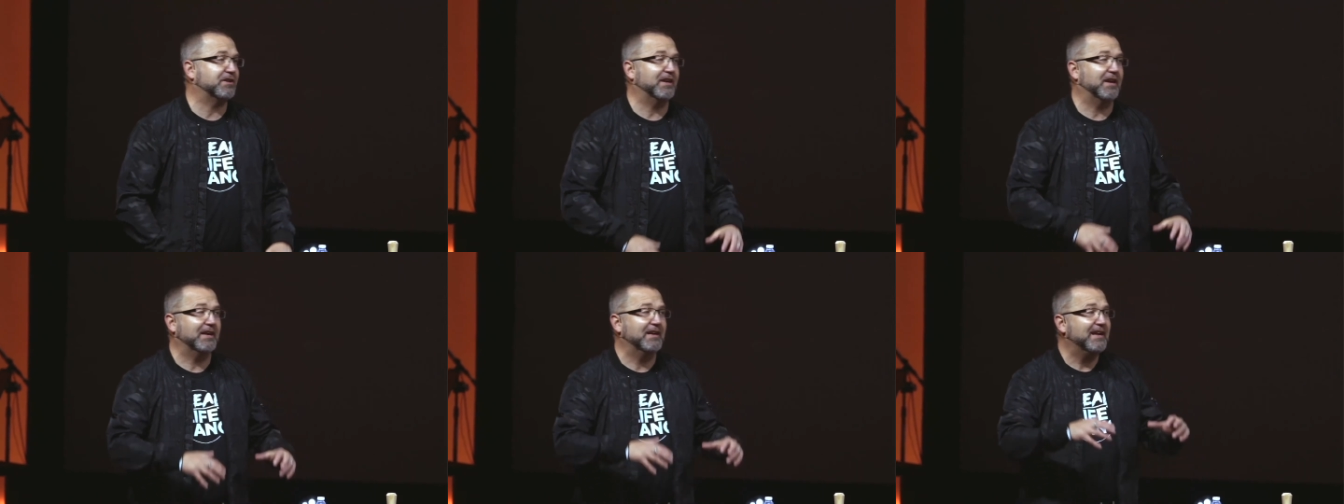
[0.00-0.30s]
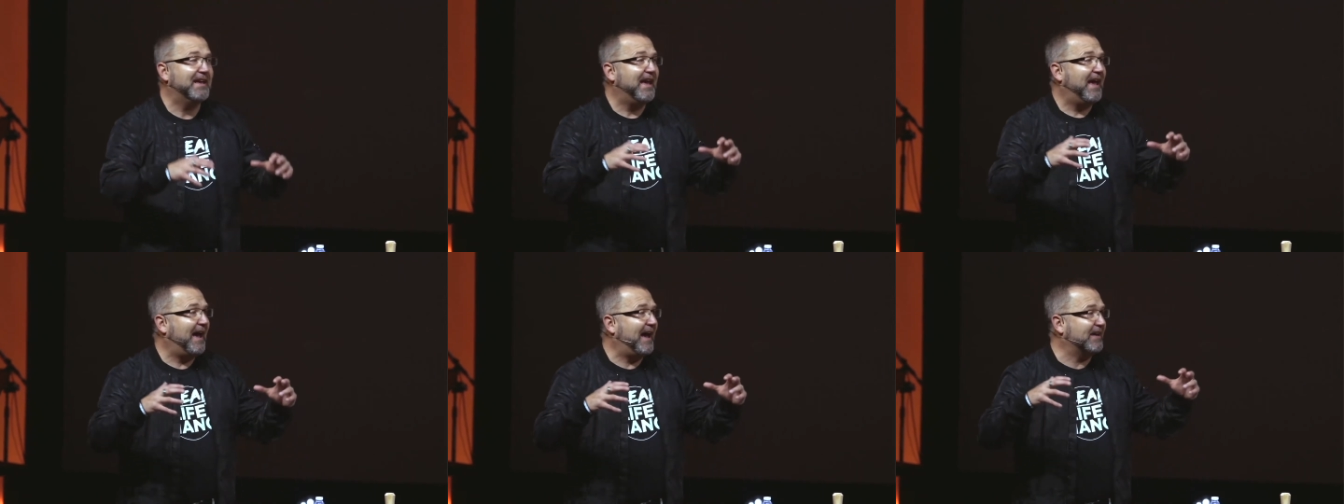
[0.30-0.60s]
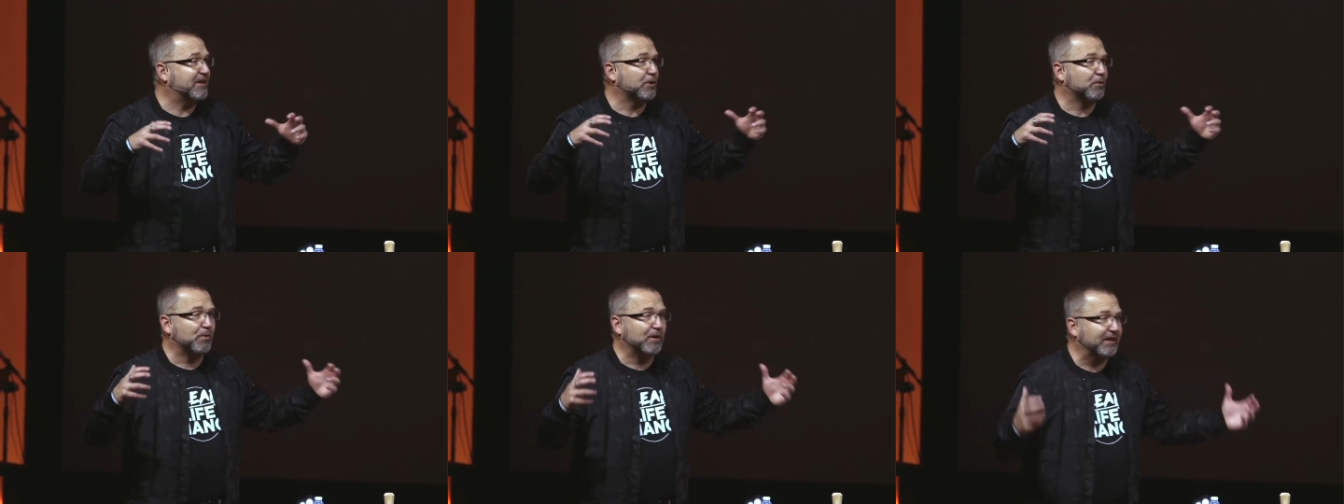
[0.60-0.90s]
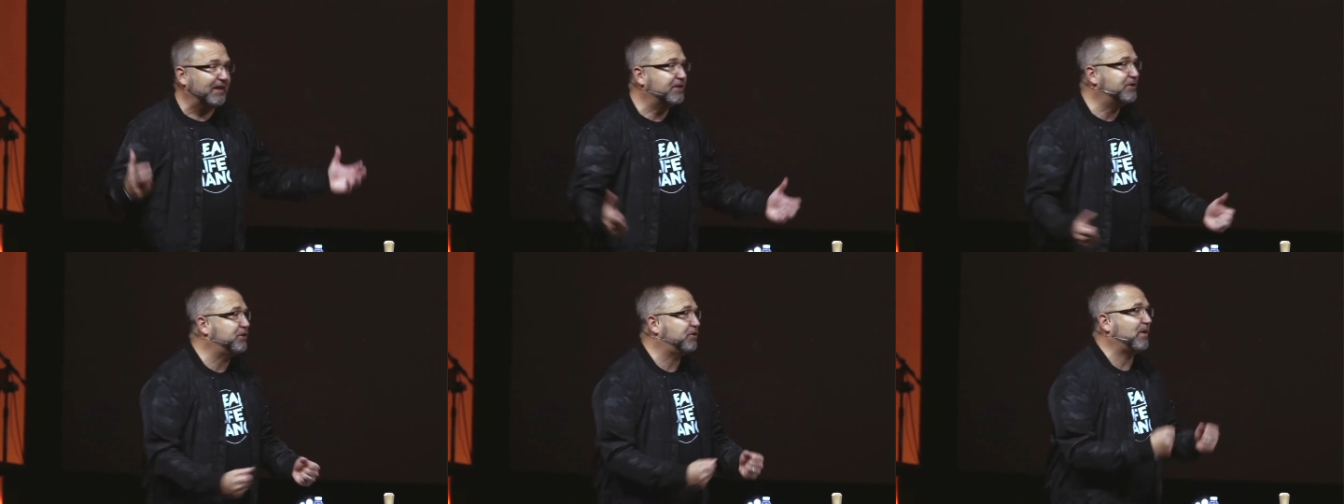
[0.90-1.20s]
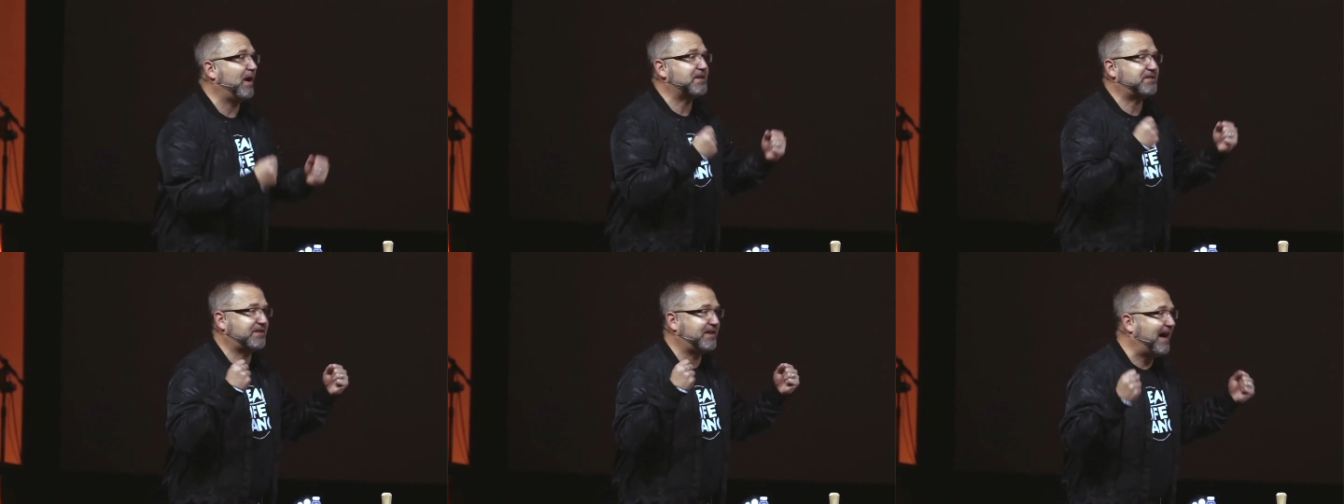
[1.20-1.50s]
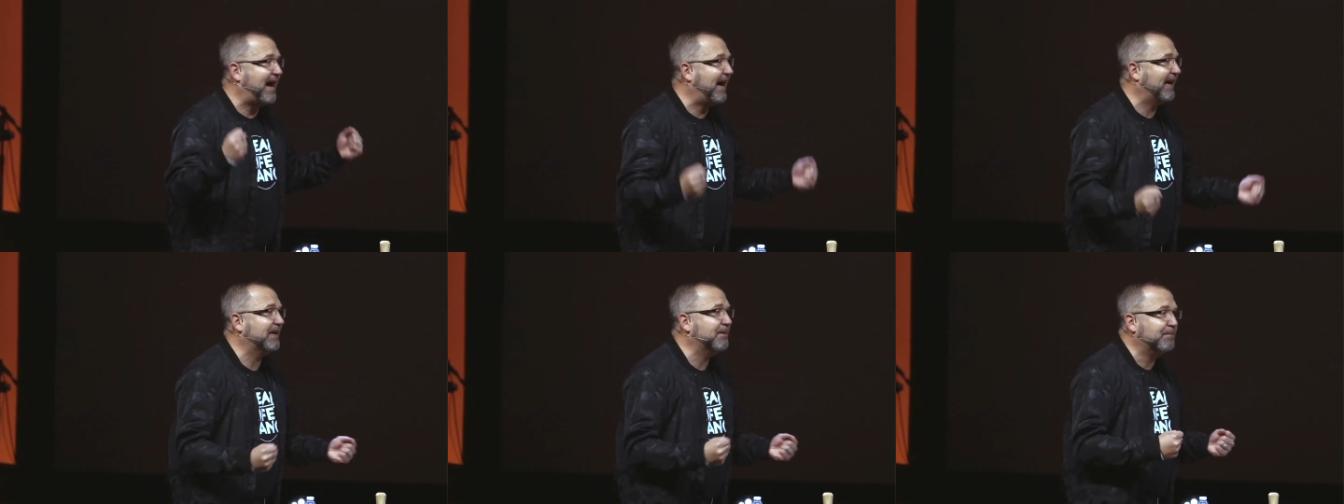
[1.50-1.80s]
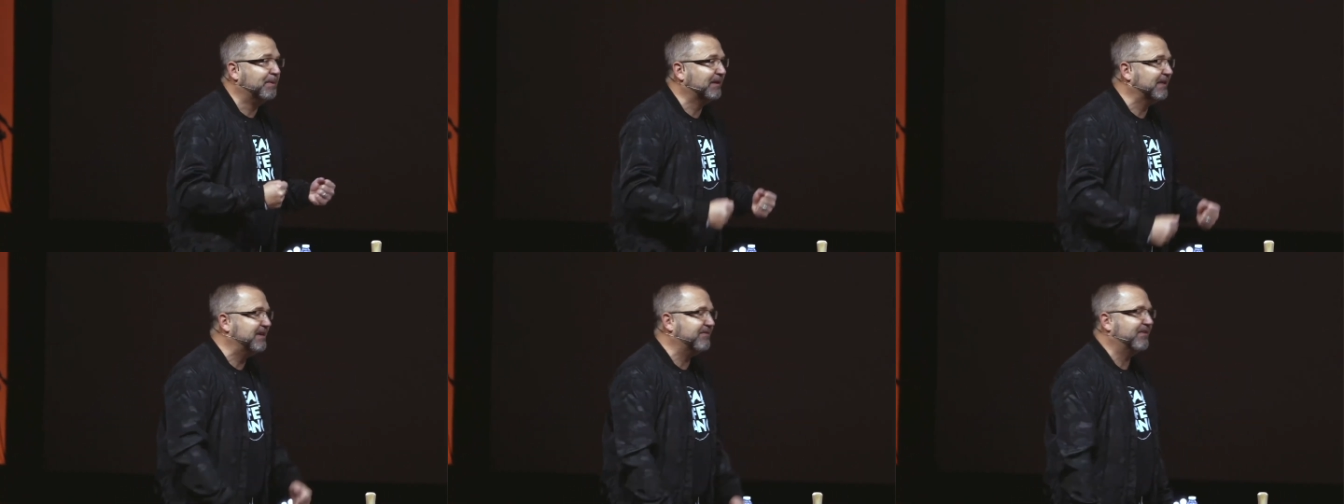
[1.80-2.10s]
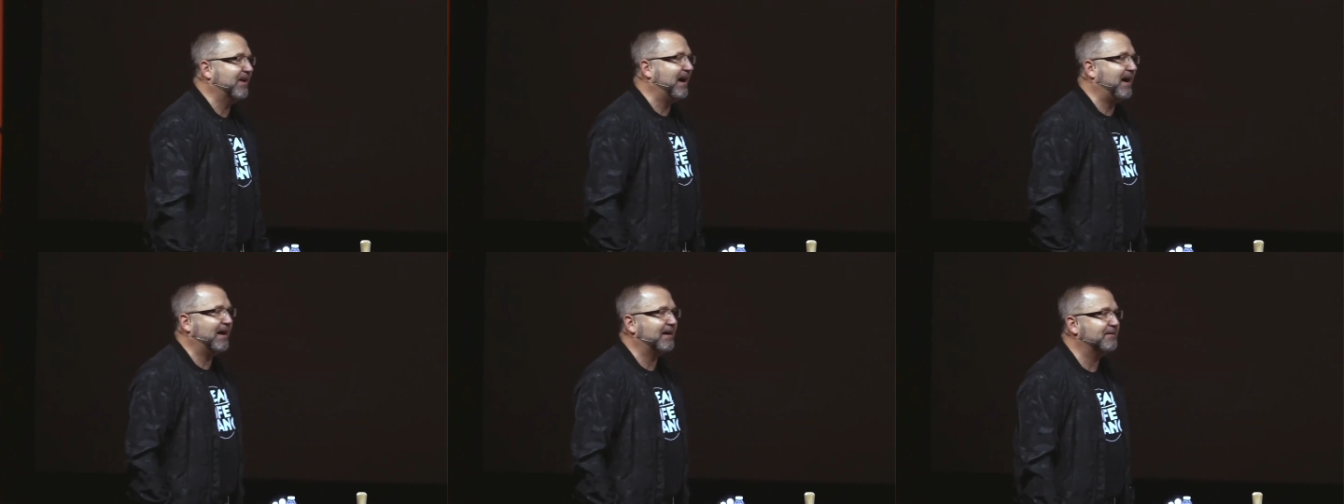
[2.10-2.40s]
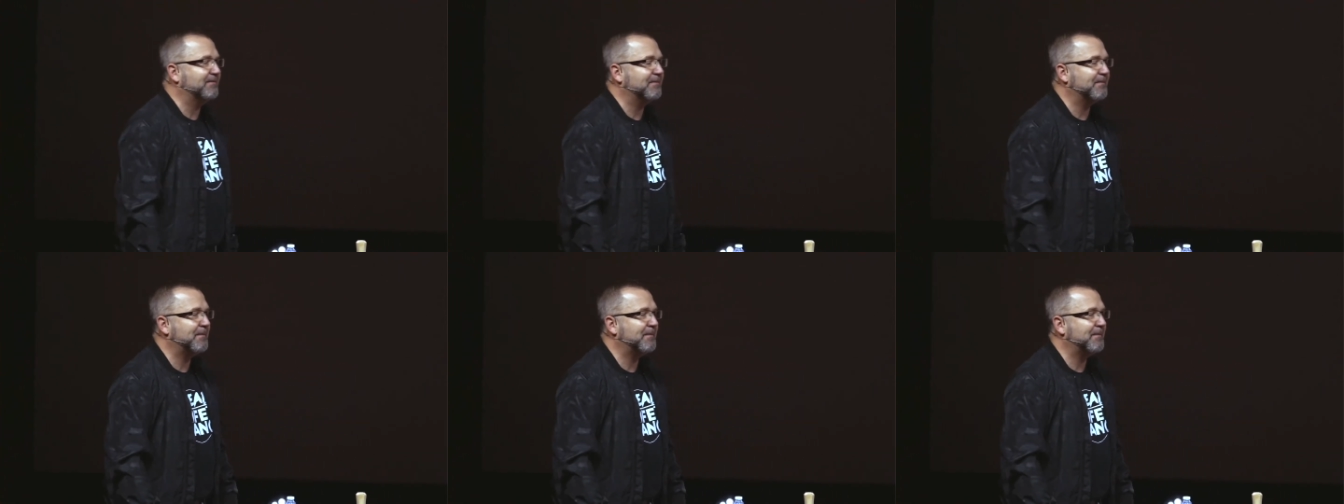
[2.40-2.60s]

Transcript: and had to really trust God and believe God.